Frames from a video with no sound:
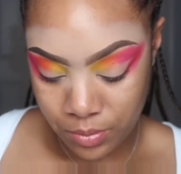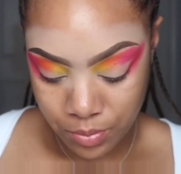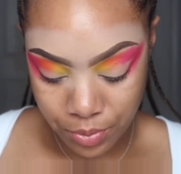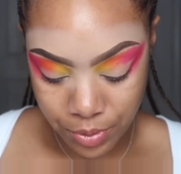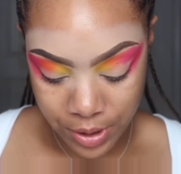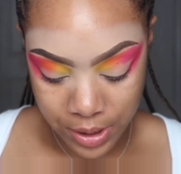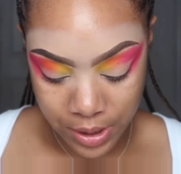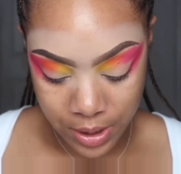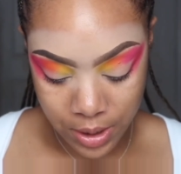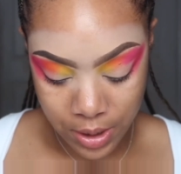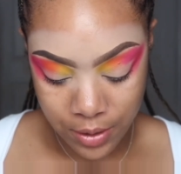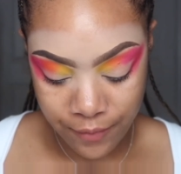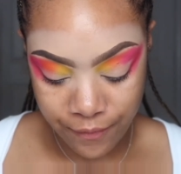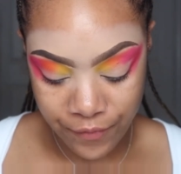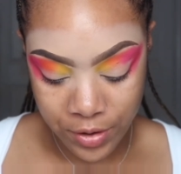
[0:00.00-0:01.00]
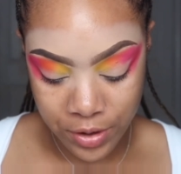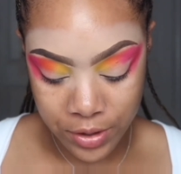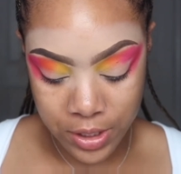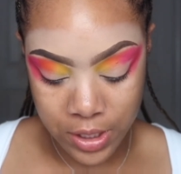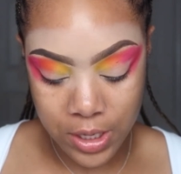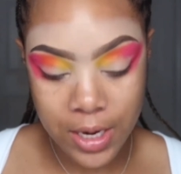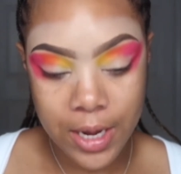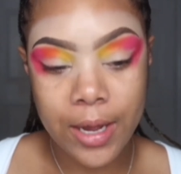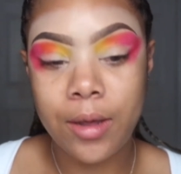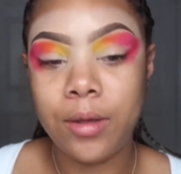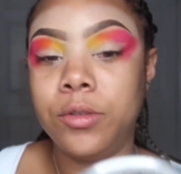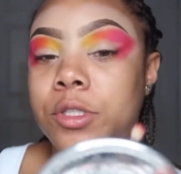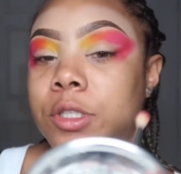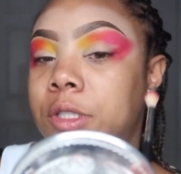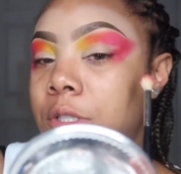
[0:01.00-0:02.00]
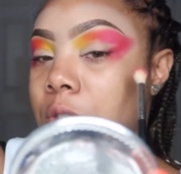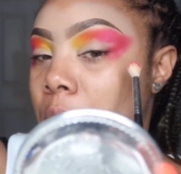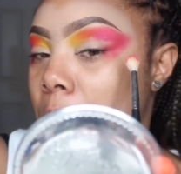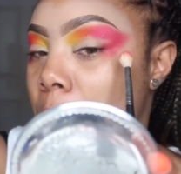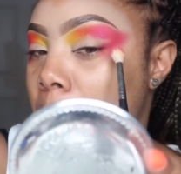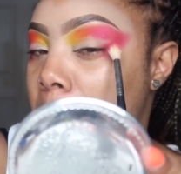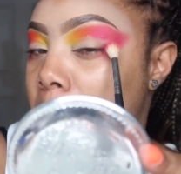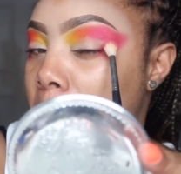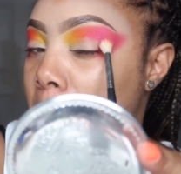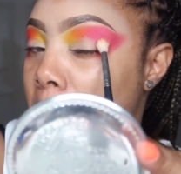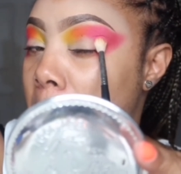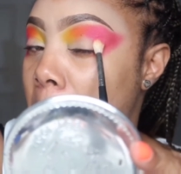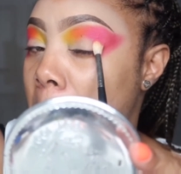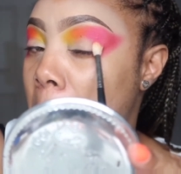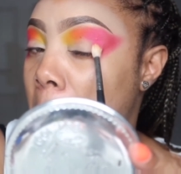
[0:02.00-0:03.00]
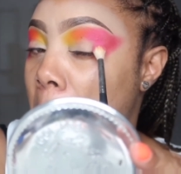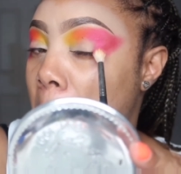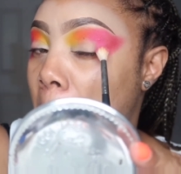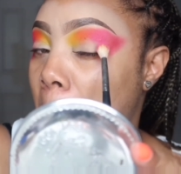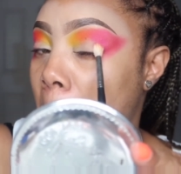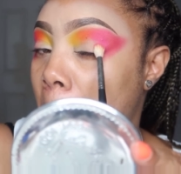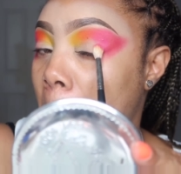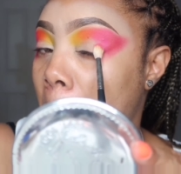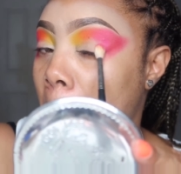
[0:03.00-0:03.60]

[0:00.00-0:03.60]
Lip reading: bring Funky down just a wee bit here.